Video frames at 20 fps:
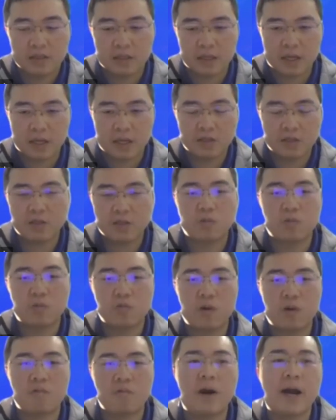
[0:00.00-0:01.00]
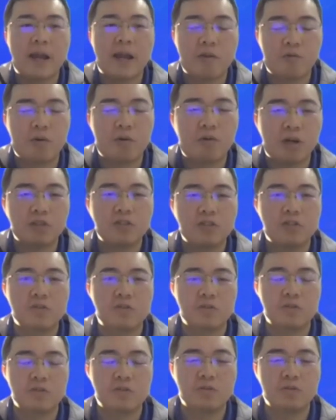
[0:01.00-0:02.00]
Okay, so why we want
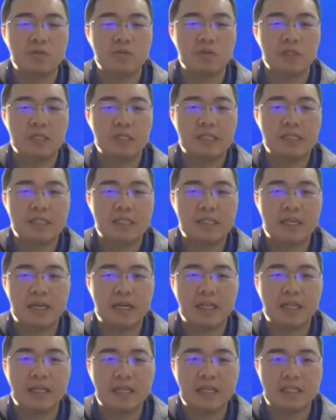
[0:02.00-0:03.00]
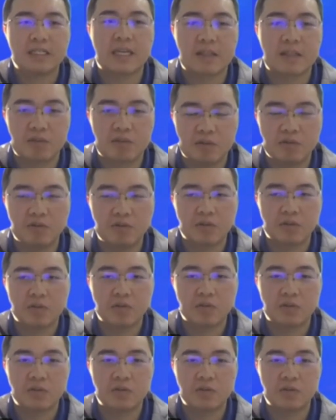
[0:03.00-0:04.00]
to do this two
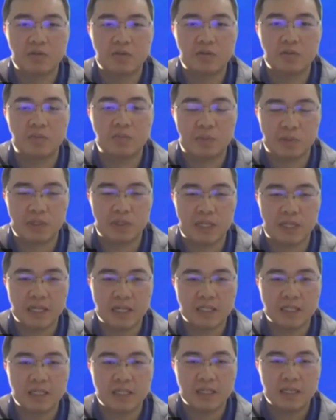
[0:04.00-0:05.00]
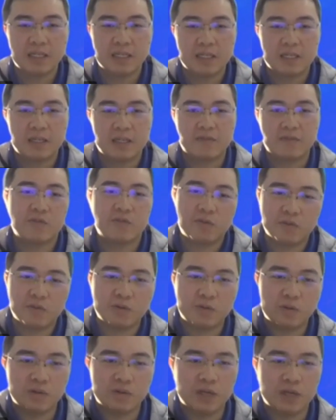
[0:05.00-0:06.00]
product? If
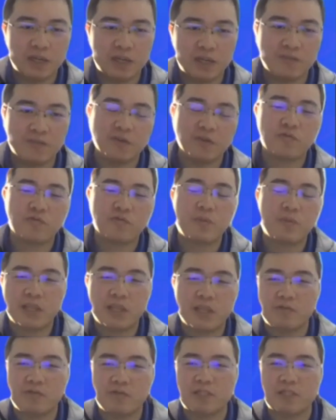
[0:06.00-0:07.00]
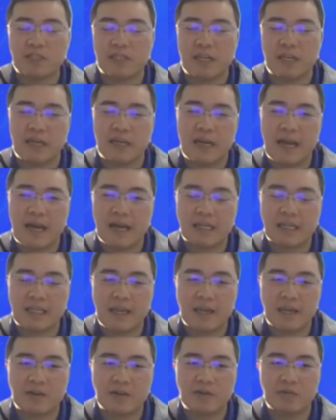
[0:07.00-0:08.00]
you're familiar with
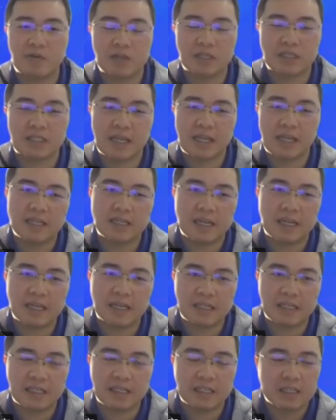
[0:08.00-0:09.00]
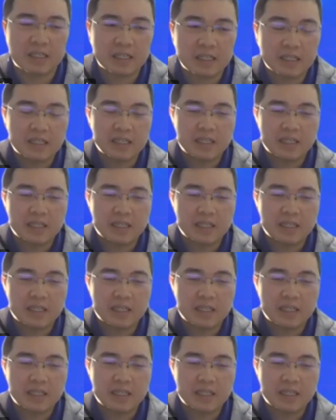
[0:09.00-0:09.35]
Arctech, you understand that the